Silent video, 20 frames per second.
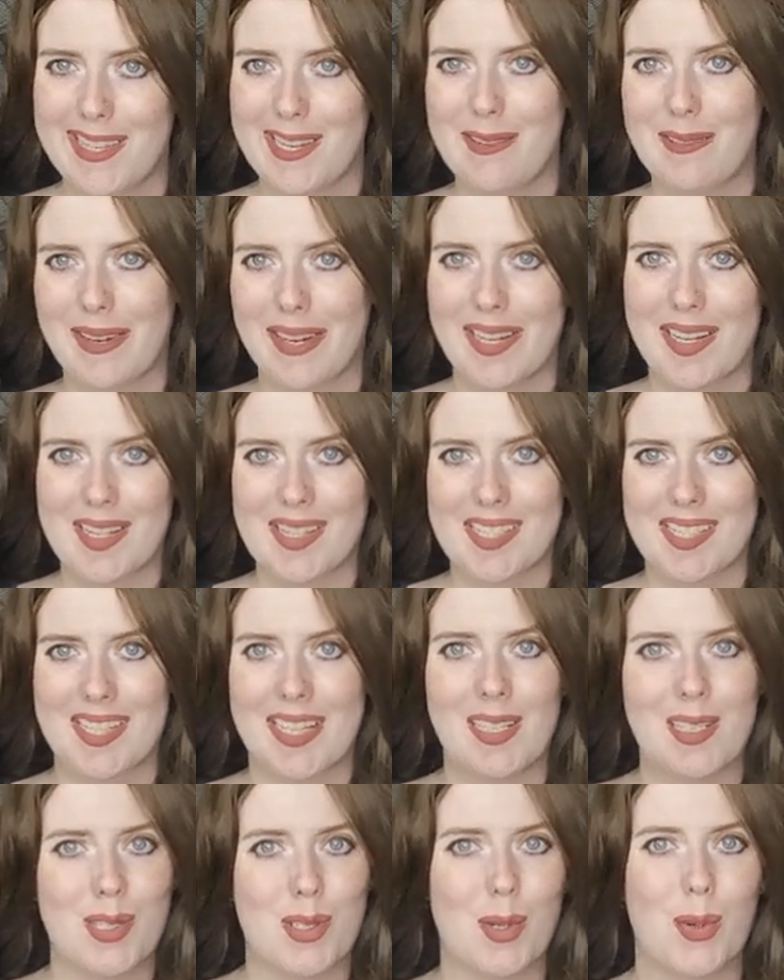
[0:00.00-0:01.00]
the United
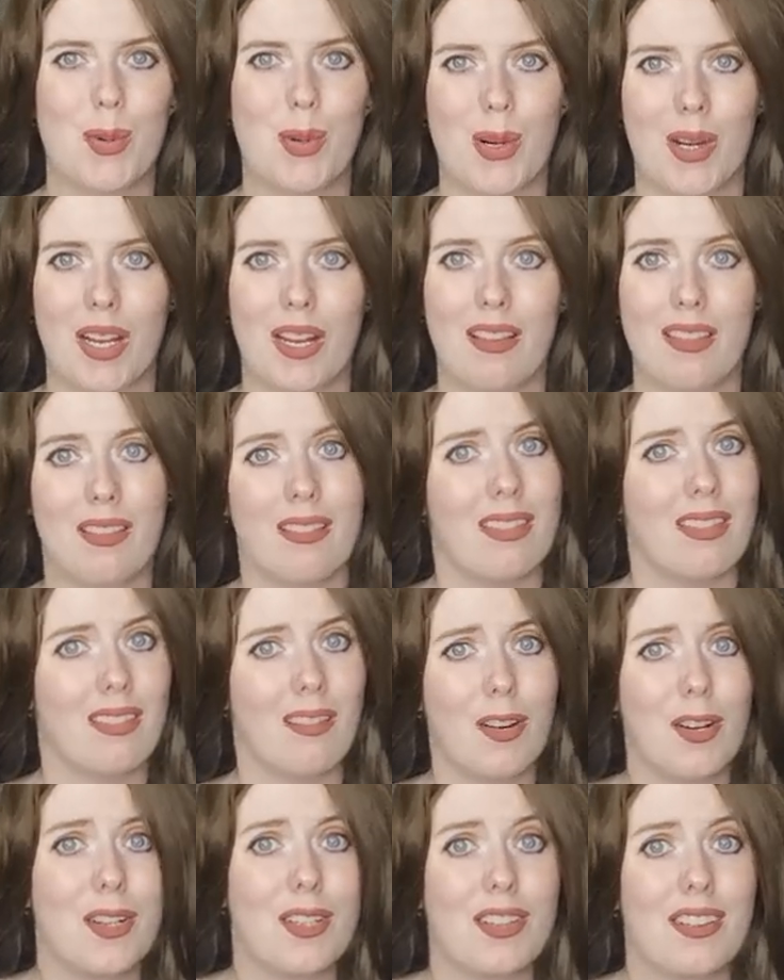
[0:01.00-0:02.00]
States or
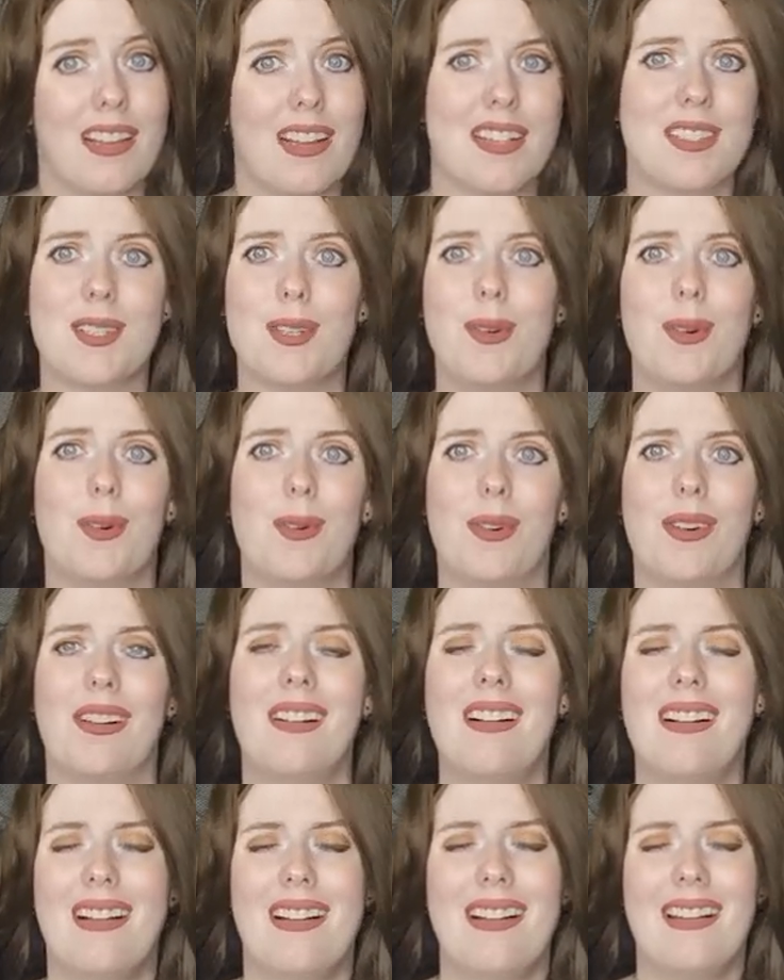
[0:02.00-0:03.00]
Earth as a whole
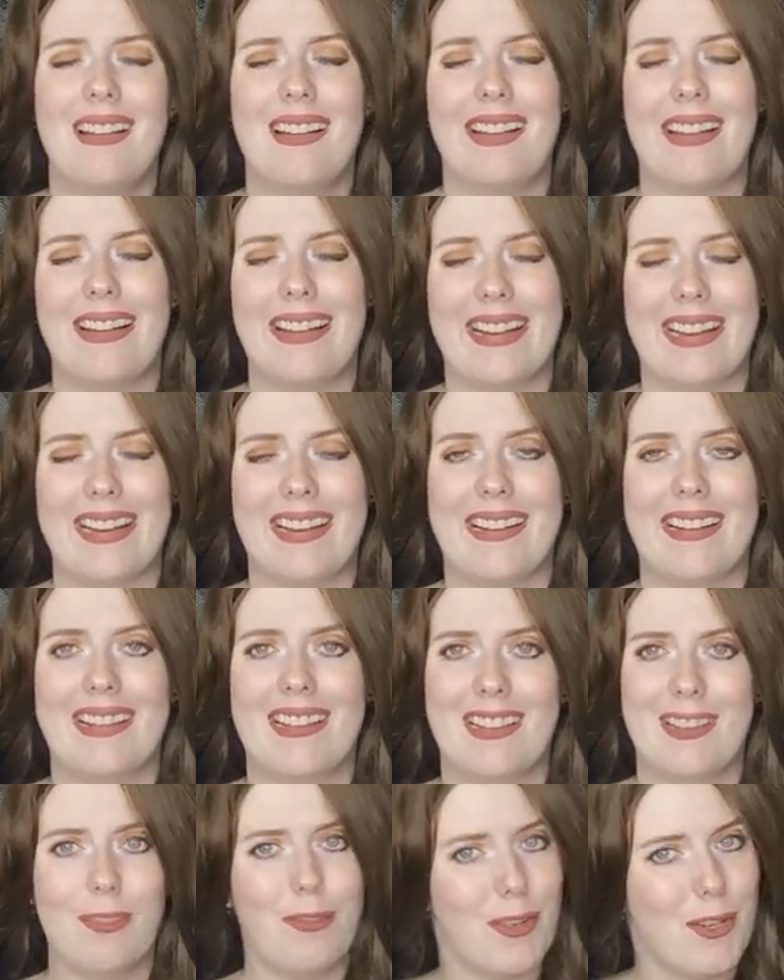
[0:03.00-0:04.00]
in
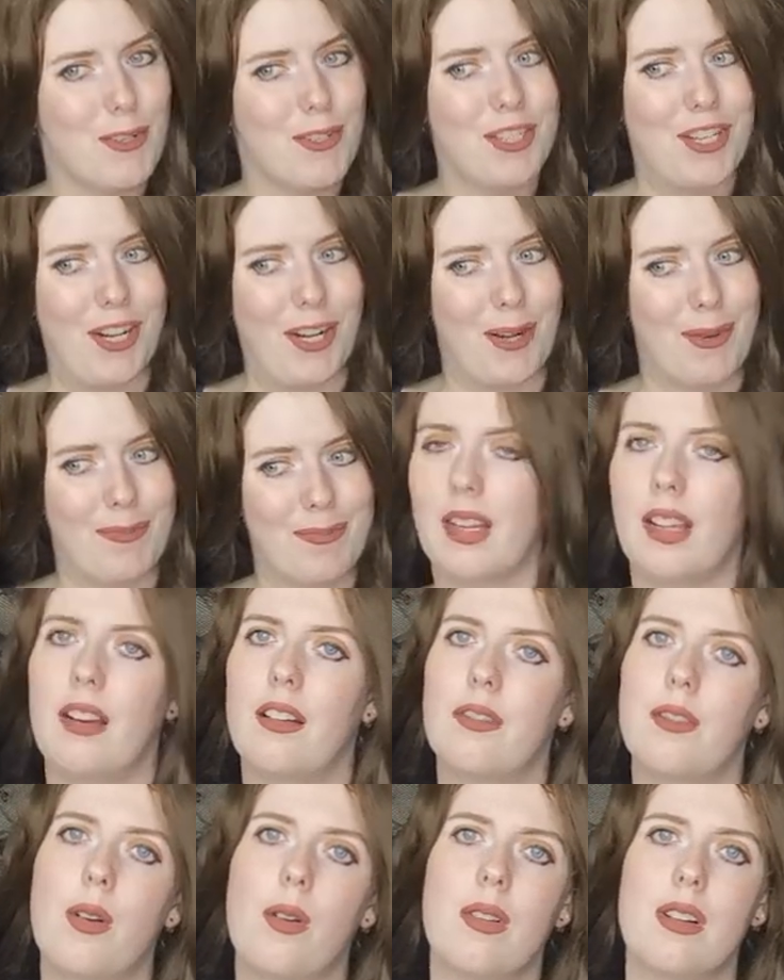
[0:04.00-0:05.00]
the future.
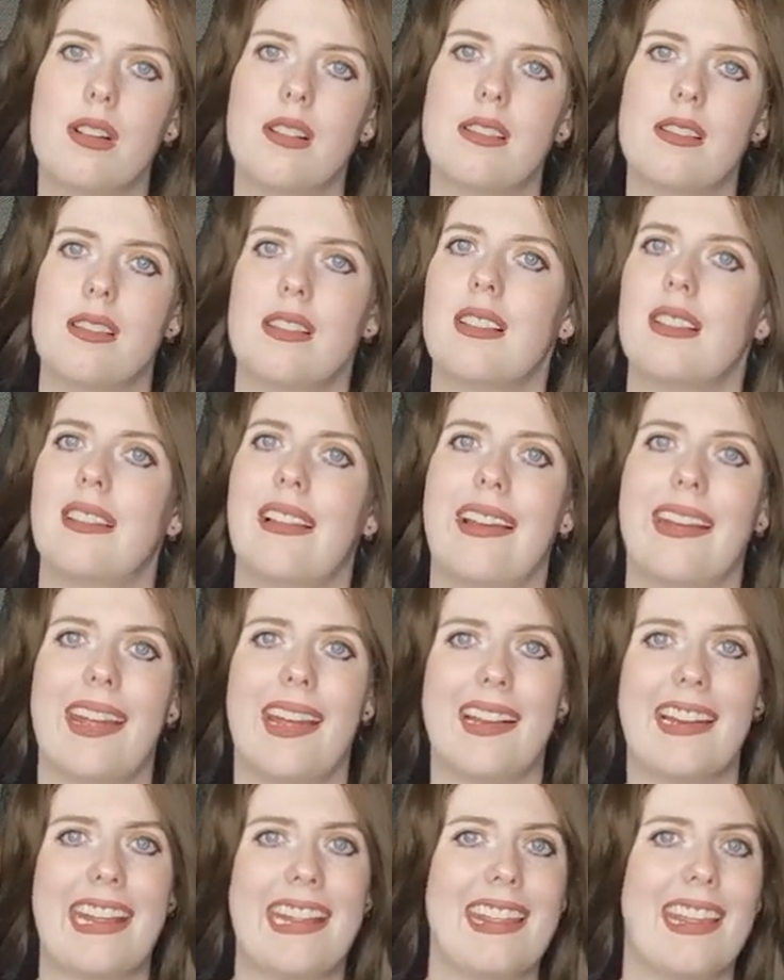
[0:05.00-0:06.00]
Now, of course, like
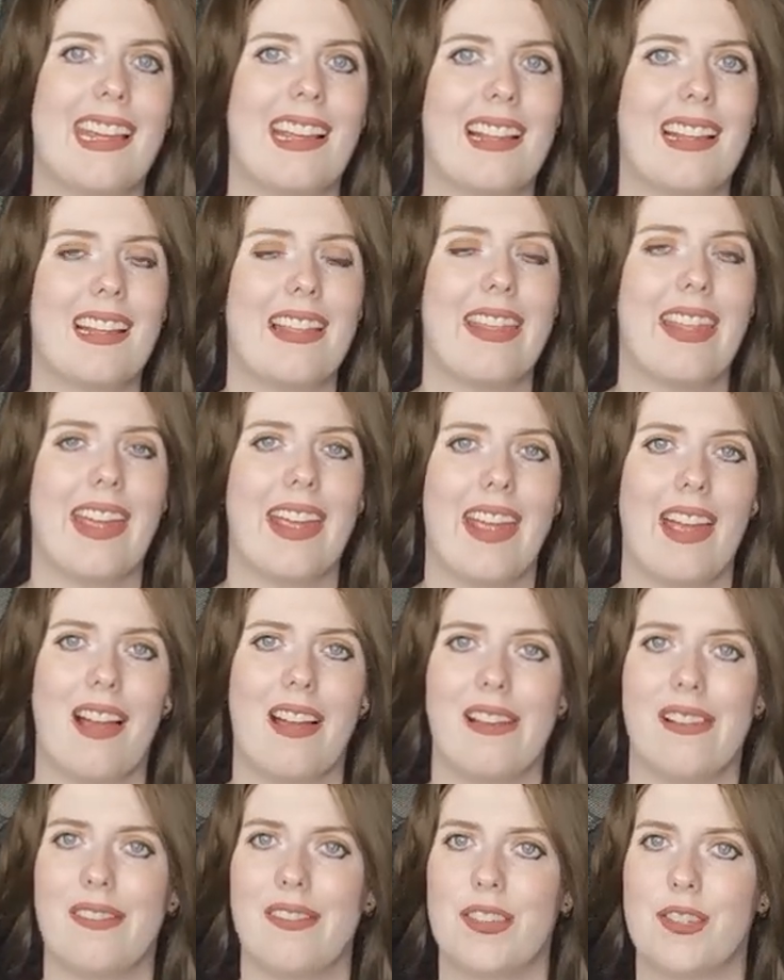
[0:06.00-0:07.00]
anything, they
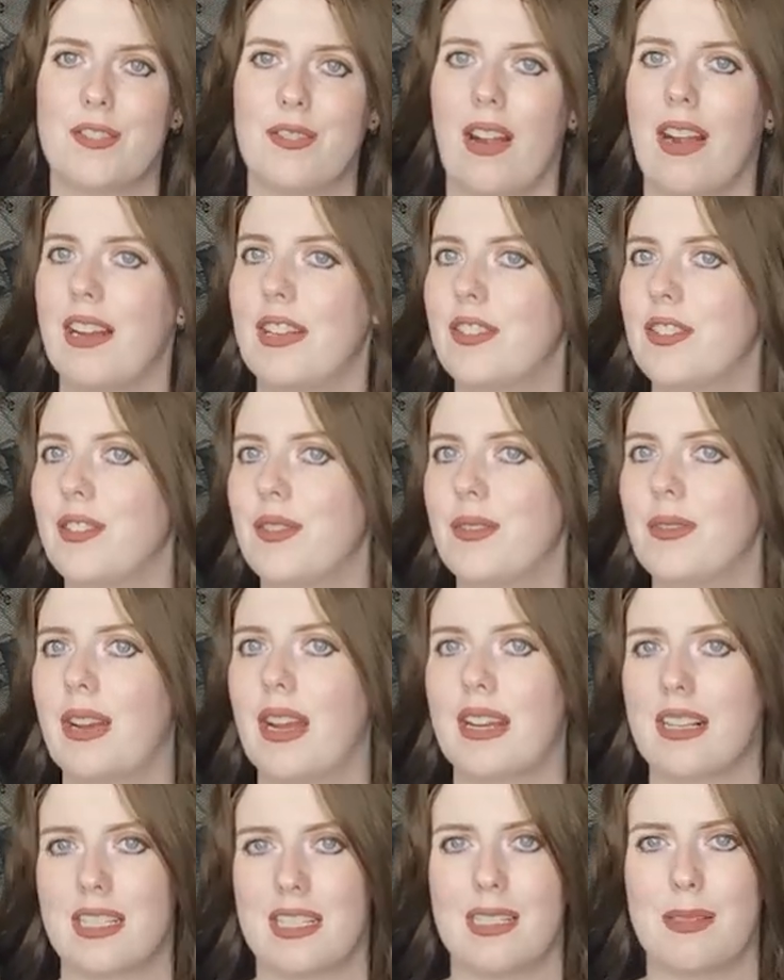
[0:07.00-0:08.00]
have tried to
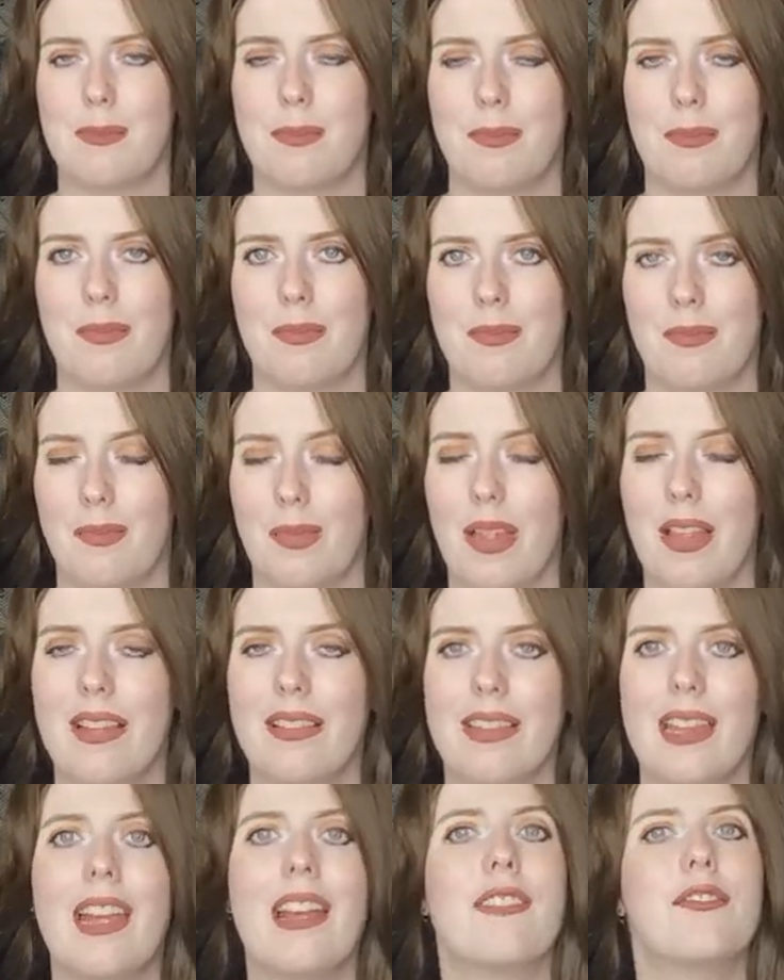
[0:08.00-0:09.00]

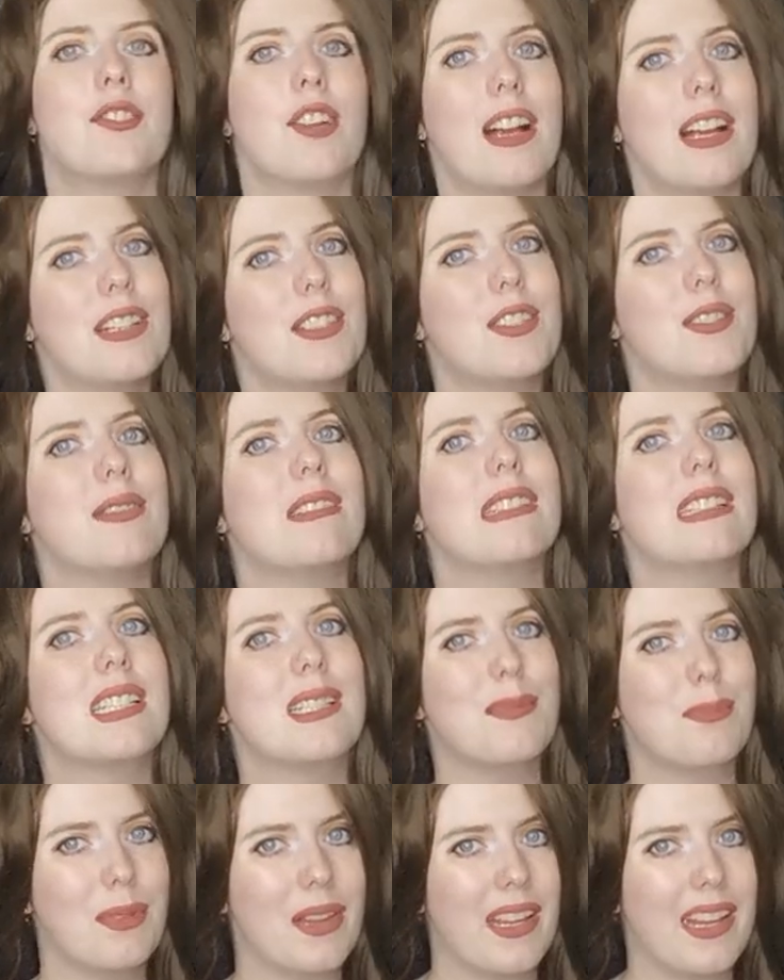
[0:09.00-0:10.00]

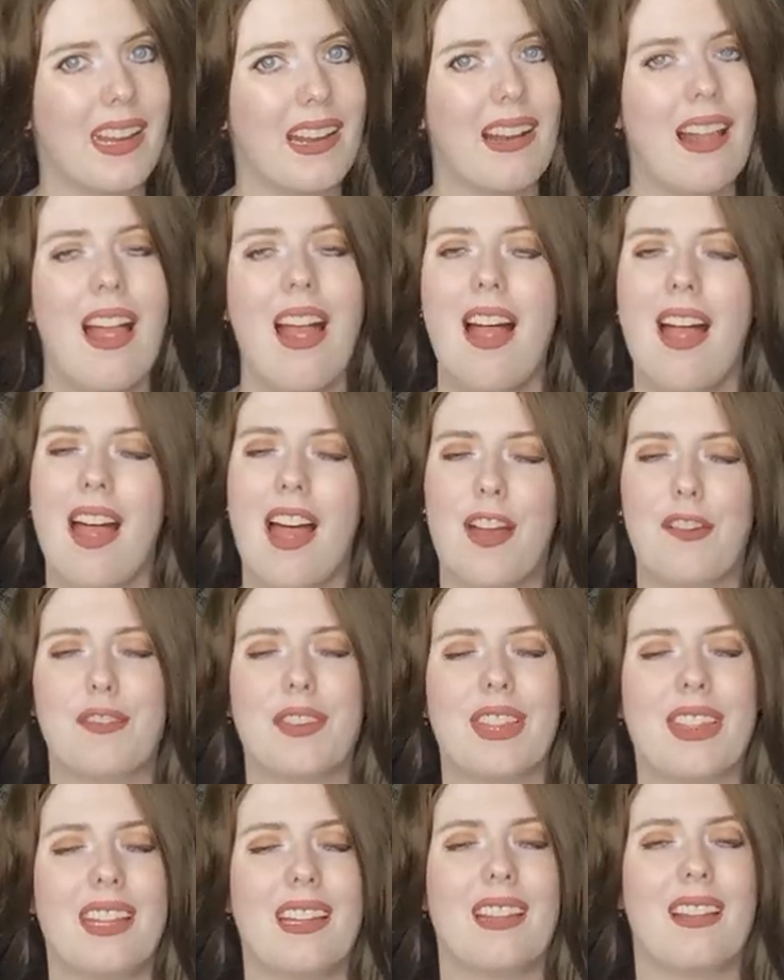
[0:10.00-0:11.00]
explain
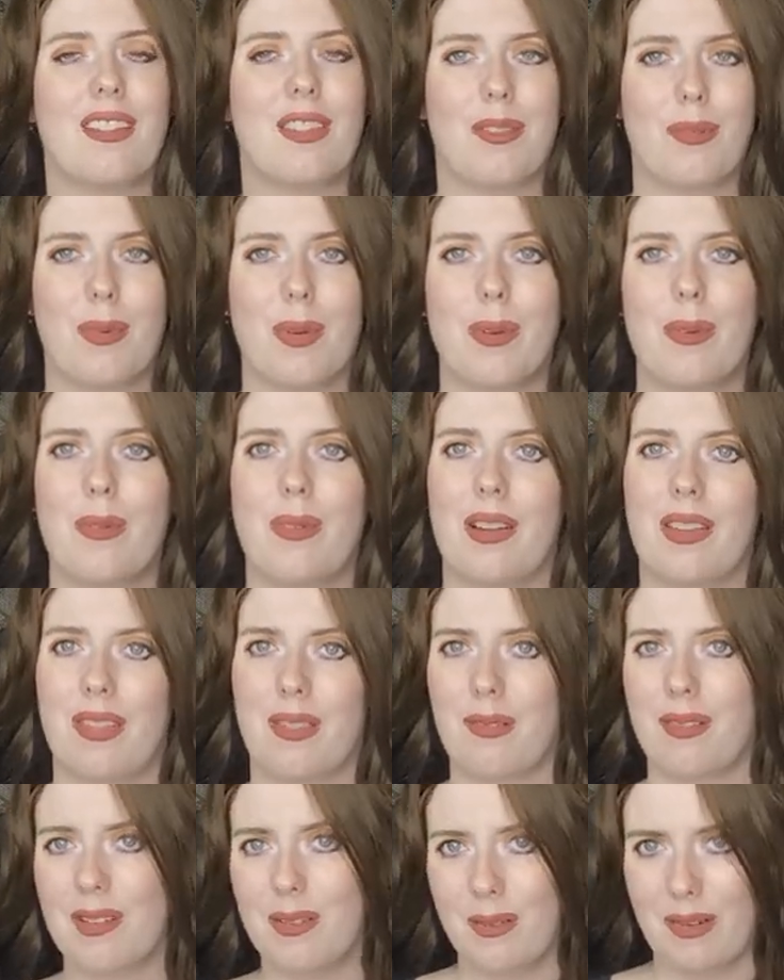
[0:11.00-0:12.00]
everything through and
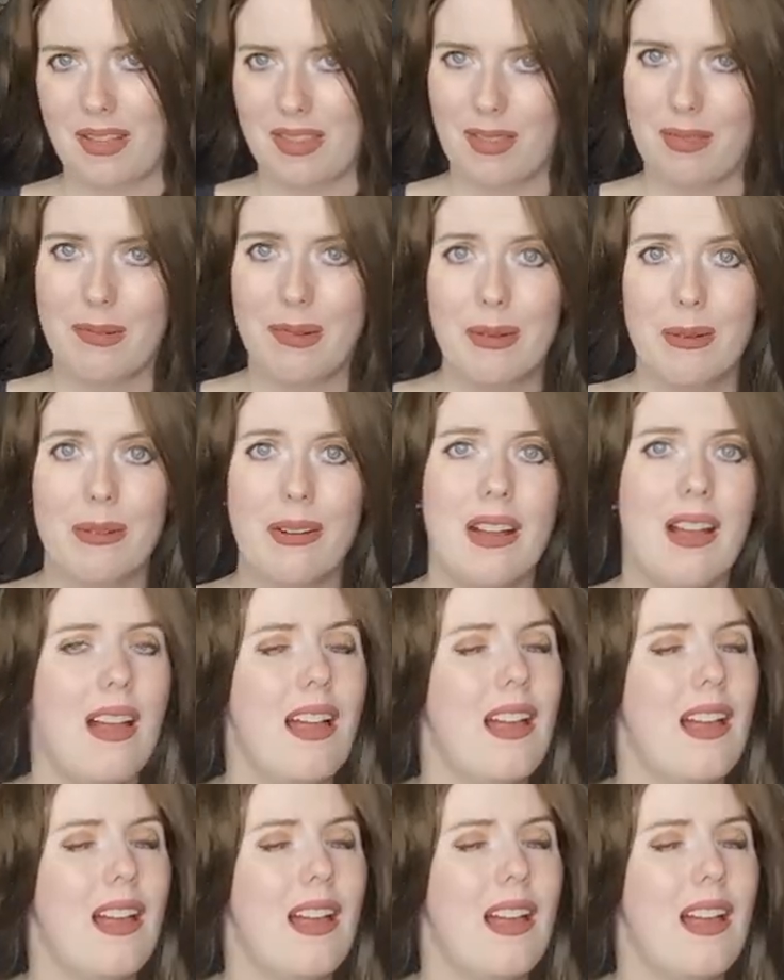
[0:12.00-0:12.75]
through and through